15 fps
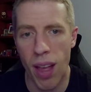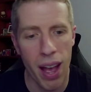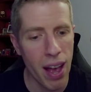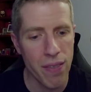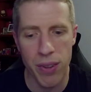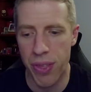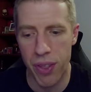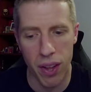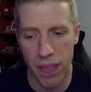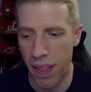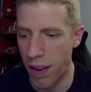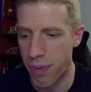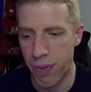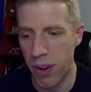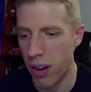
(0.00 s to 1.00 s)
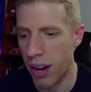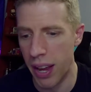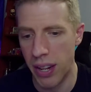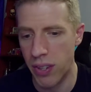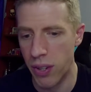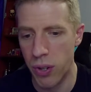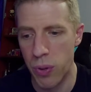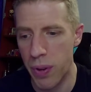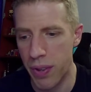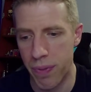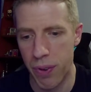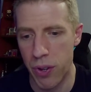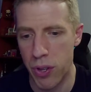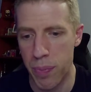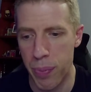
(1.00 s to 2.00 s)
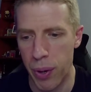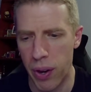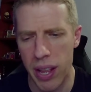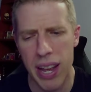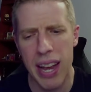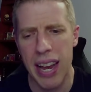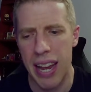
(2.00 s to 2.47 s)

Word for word: I haven't thought that far ahead to who his first opponent.